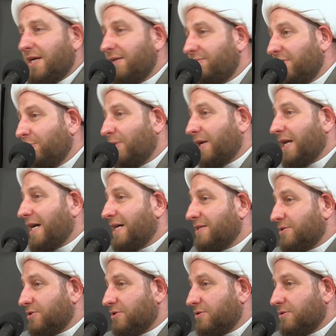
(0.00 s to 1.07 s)
everyone
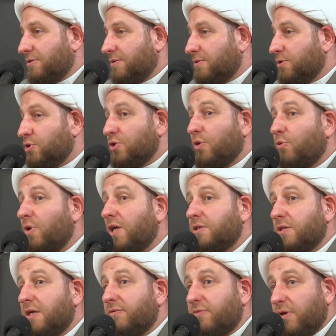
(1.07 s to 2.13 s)
has it. So
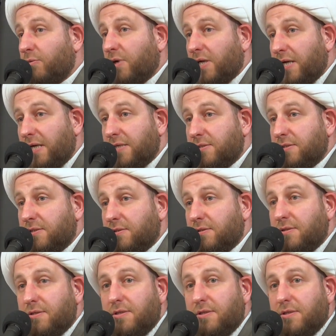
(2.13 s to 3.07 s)
what? Everyone has it.